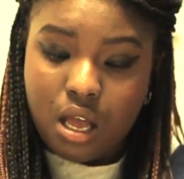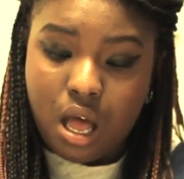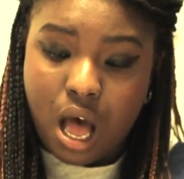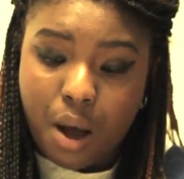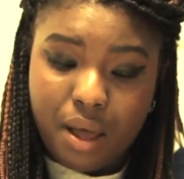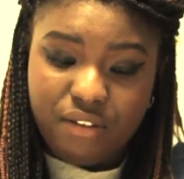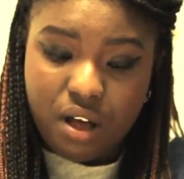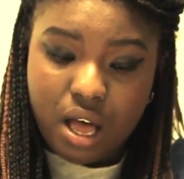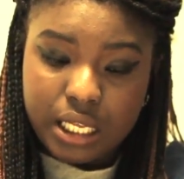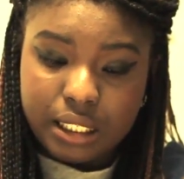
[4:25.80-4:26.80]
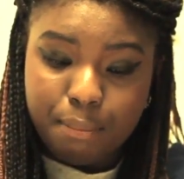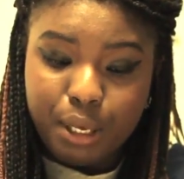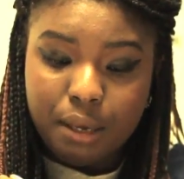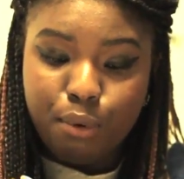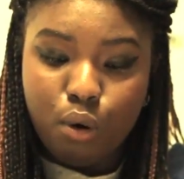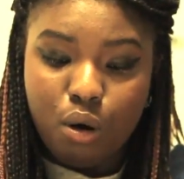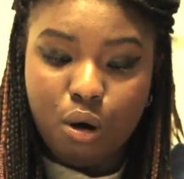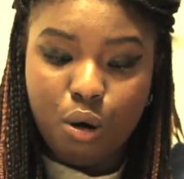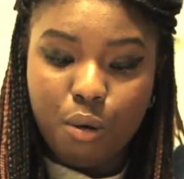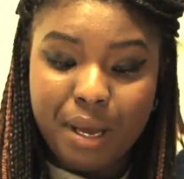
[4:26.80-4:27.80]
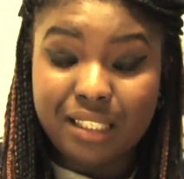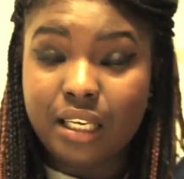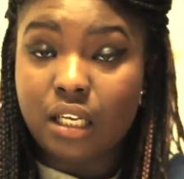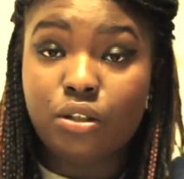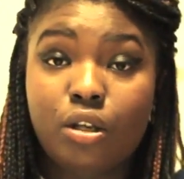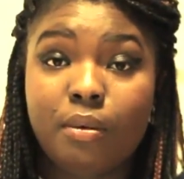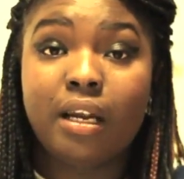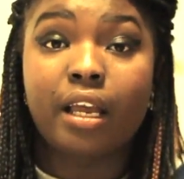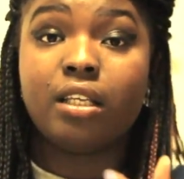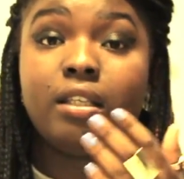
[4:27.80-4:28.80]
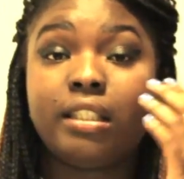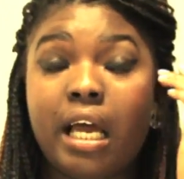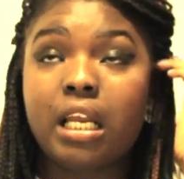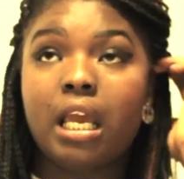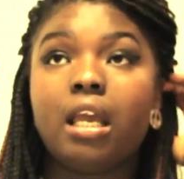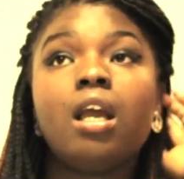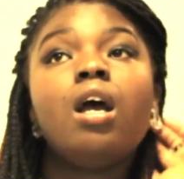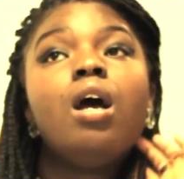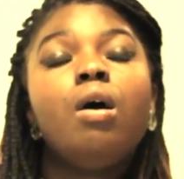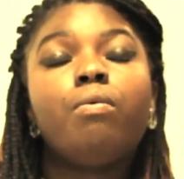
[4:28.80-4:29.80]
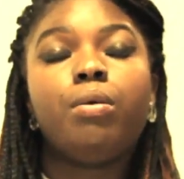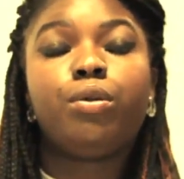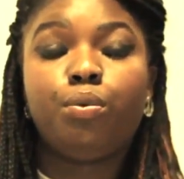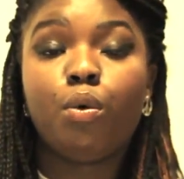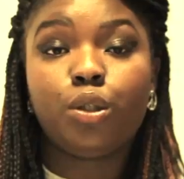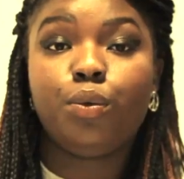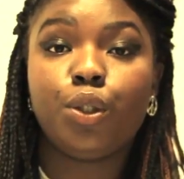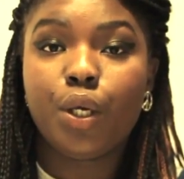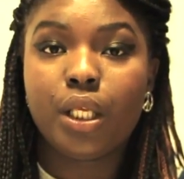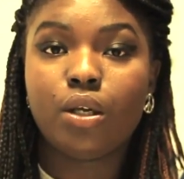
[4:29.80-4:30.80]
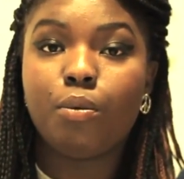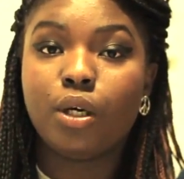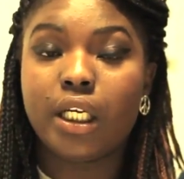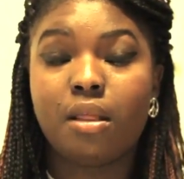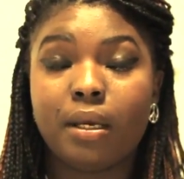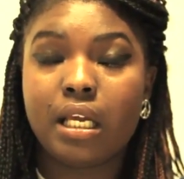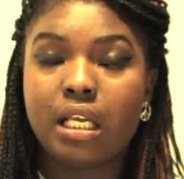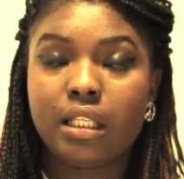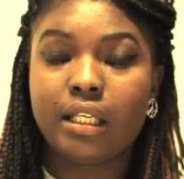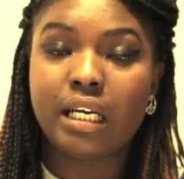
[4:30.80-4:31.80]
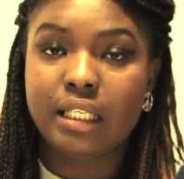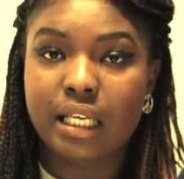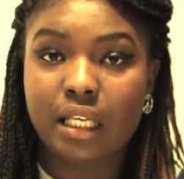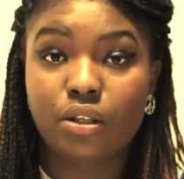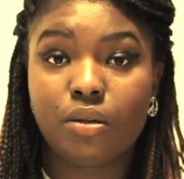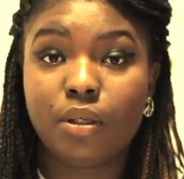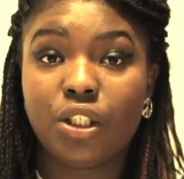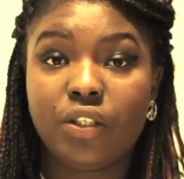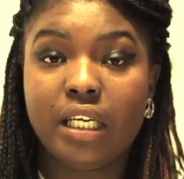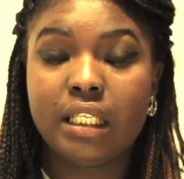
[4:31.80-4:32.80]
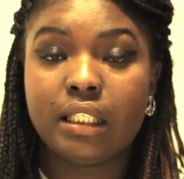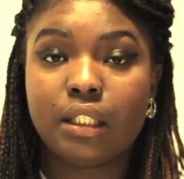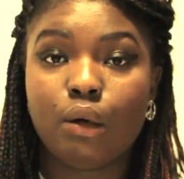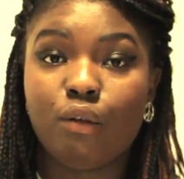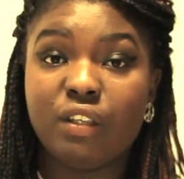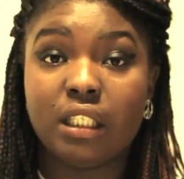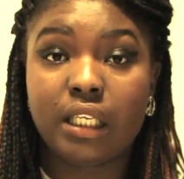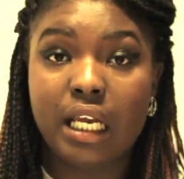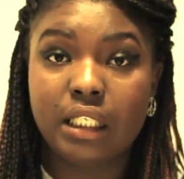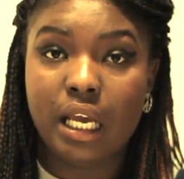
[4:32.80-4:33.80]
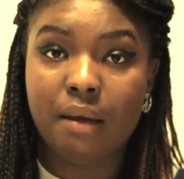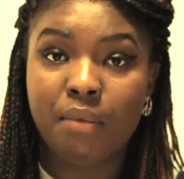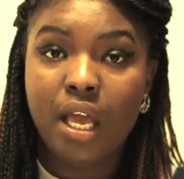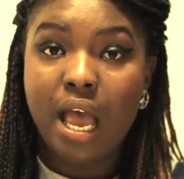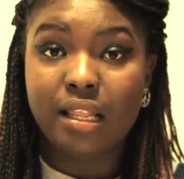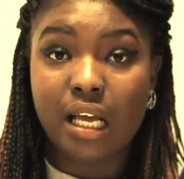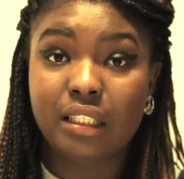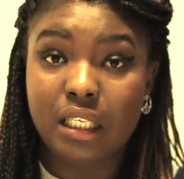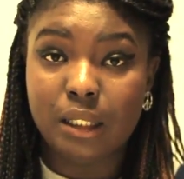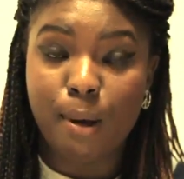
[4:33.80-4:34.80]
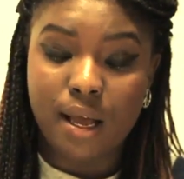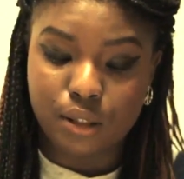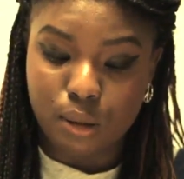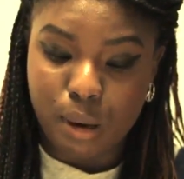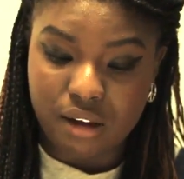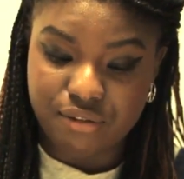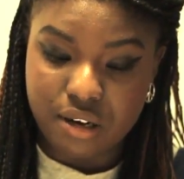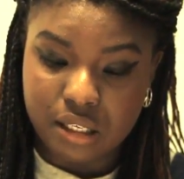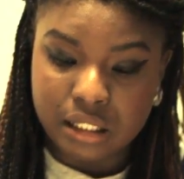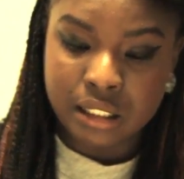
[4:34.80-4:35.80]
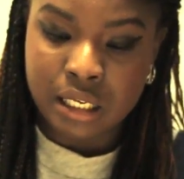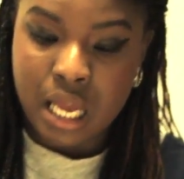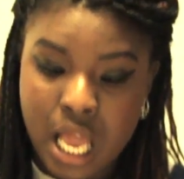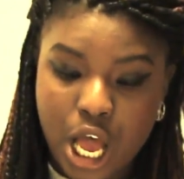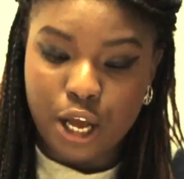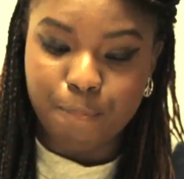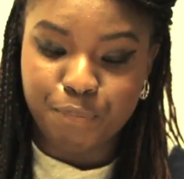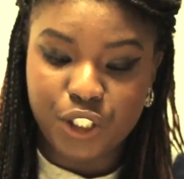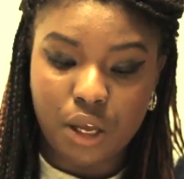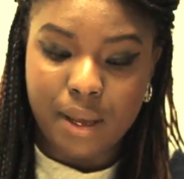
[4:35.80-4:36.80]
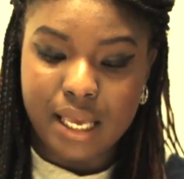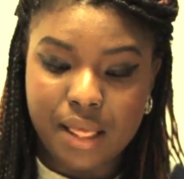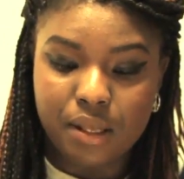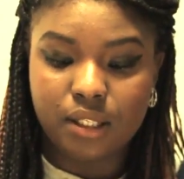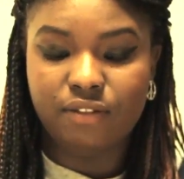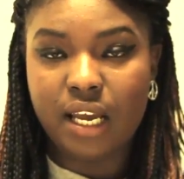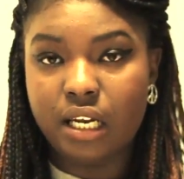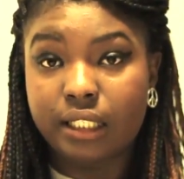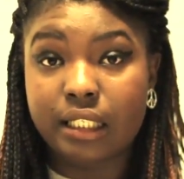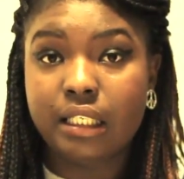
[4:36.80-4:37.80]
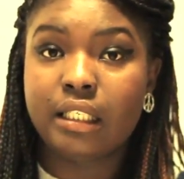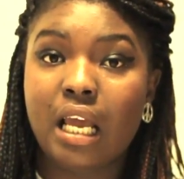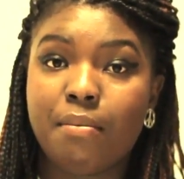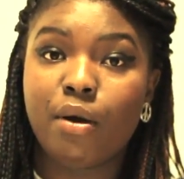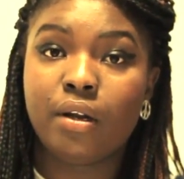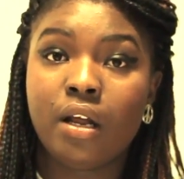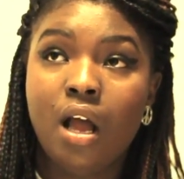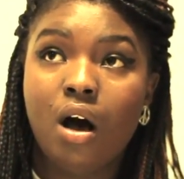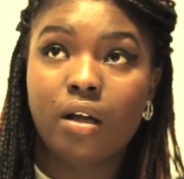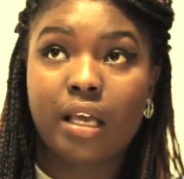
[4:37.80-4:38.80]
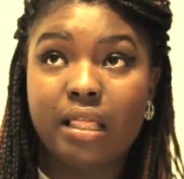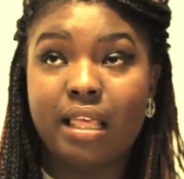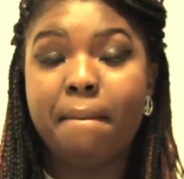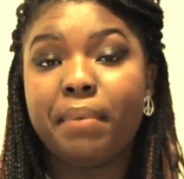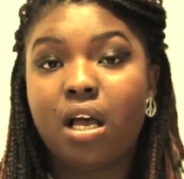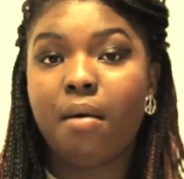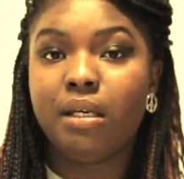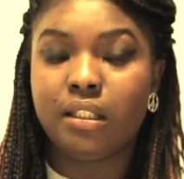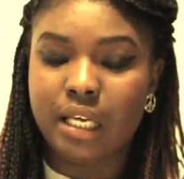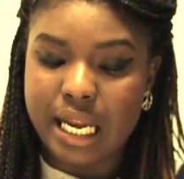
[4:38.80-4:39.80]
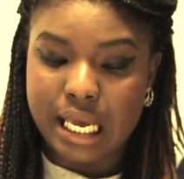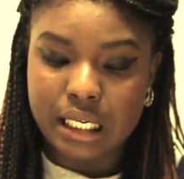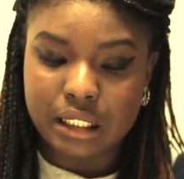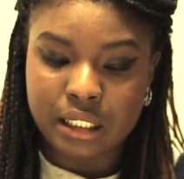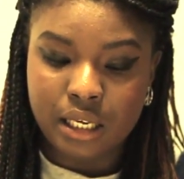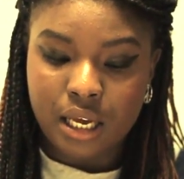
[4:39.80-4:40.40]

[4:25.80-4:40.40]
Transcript: However, some people may say that Danny, once we were doing this whole project at the beginning, Danny said that documentaries sort of entertained him, and that's his personal preference. So again, the surveillance entertainment can then become interlinked.